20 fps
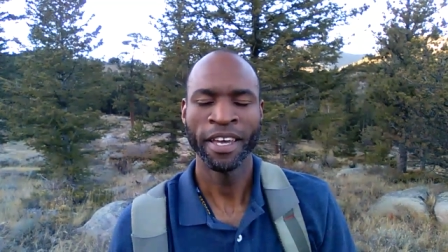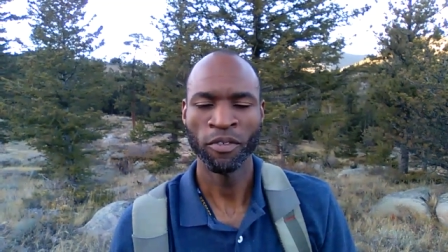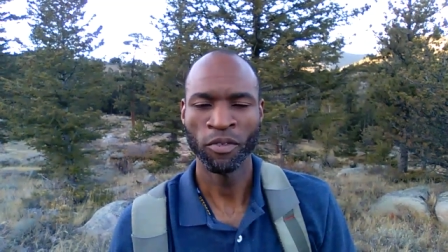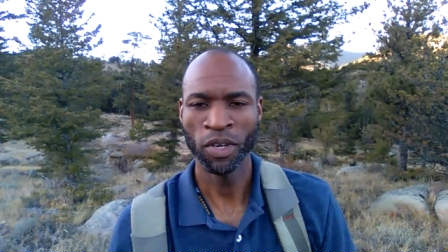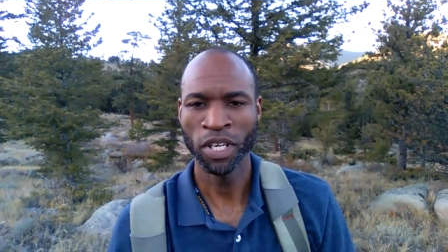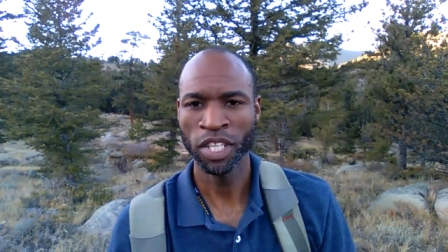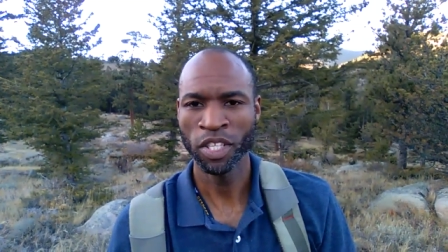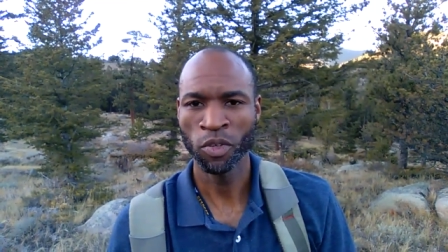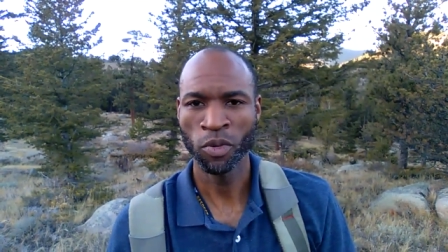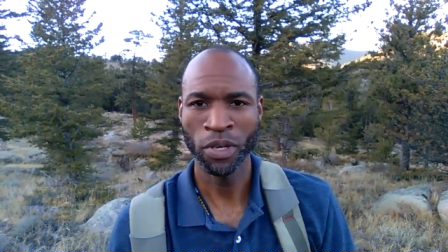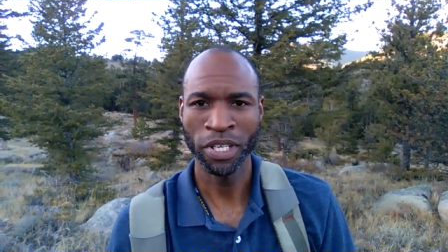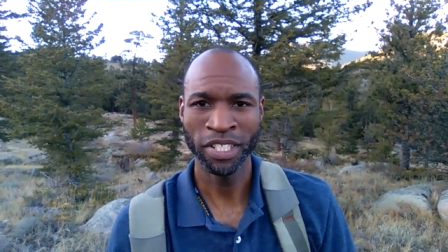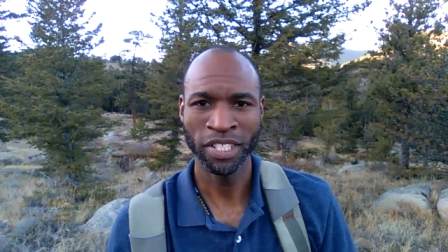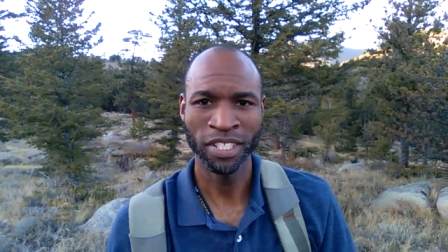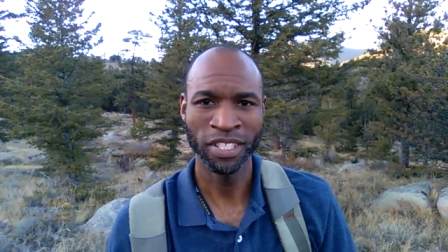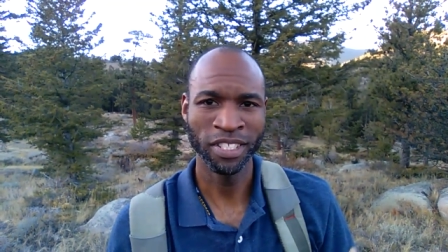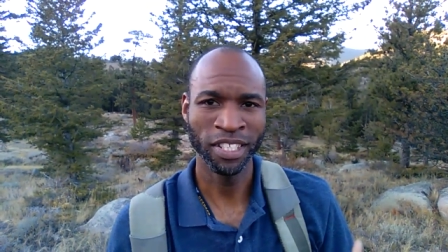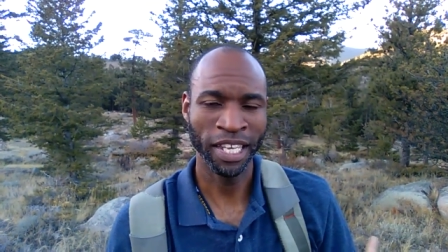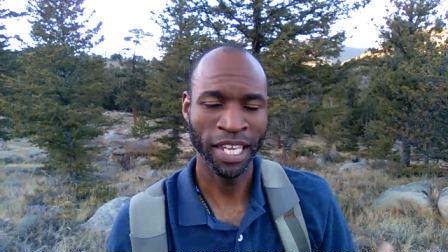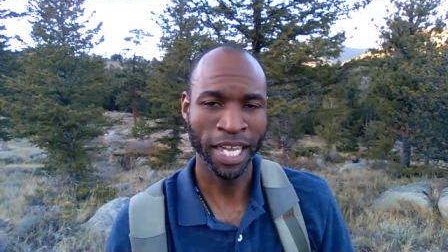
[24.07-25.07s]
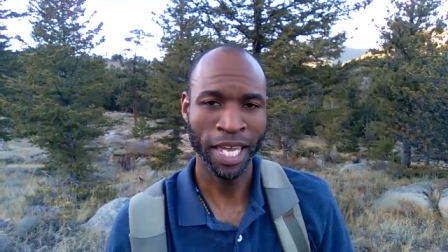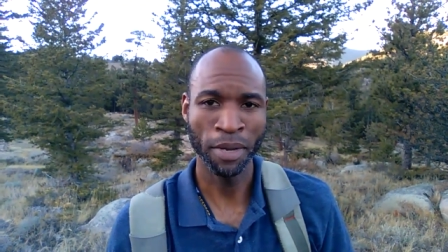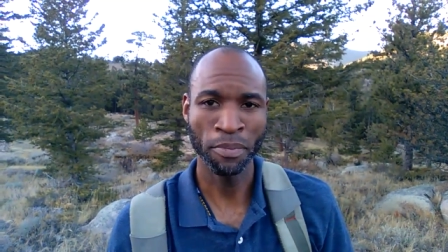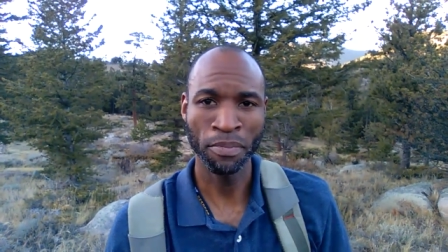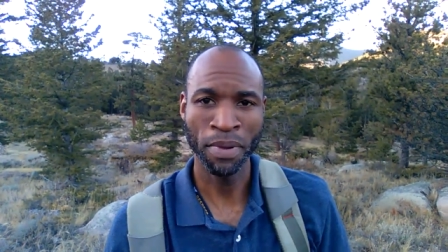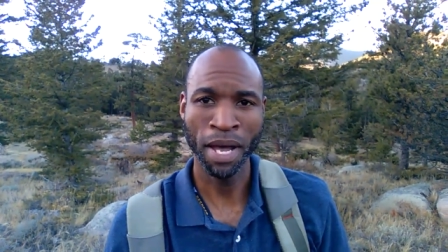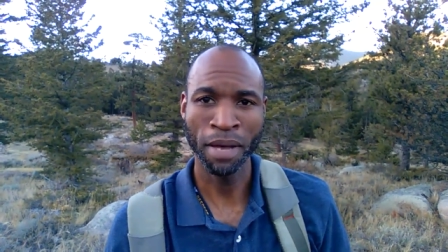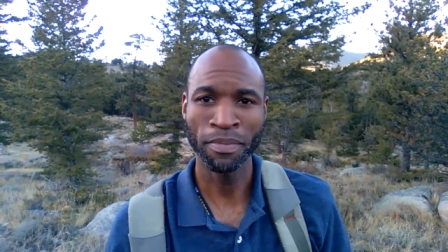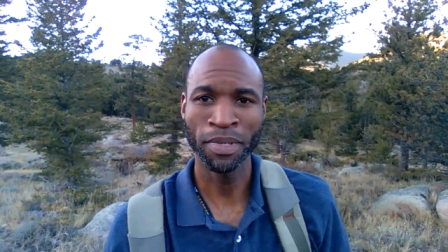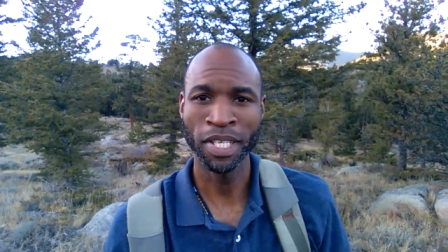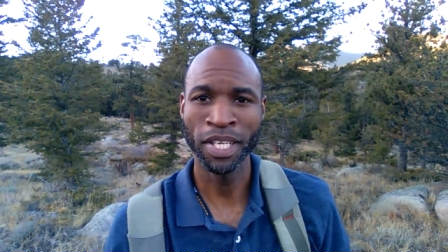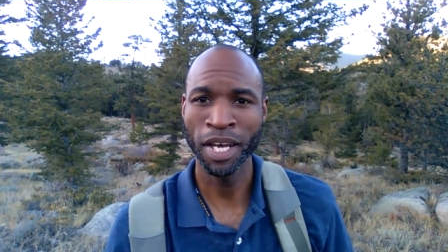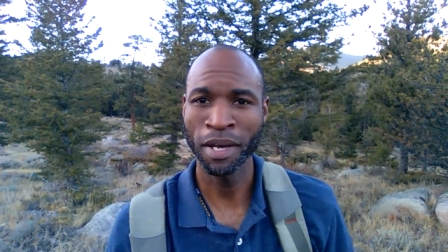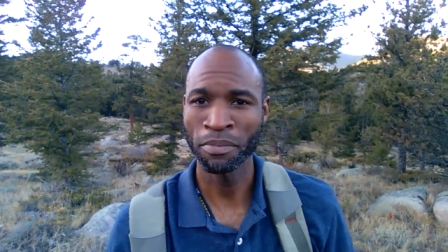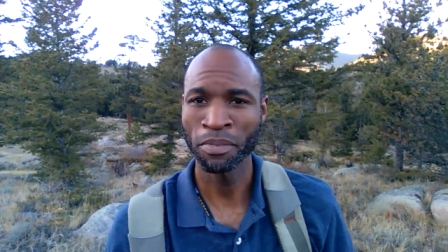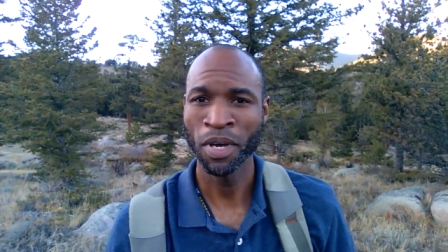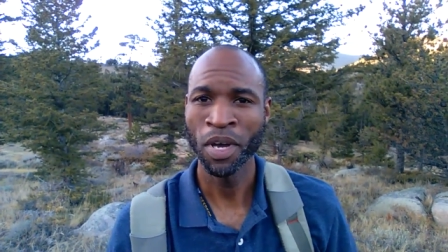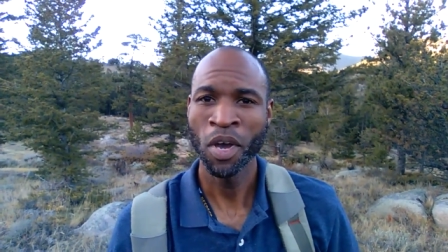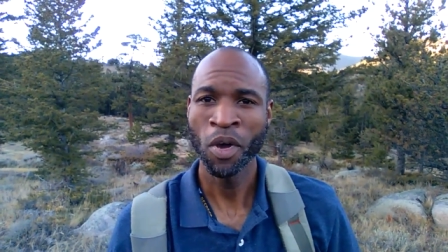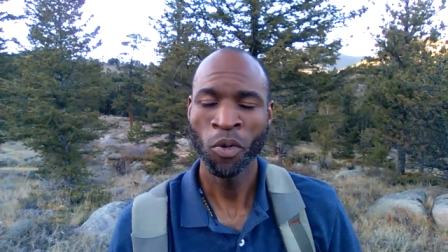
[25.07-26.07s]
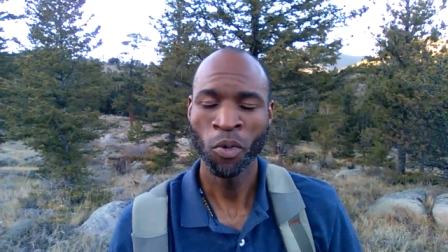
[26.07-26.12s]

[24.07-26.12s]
and one of the questions that kept popping up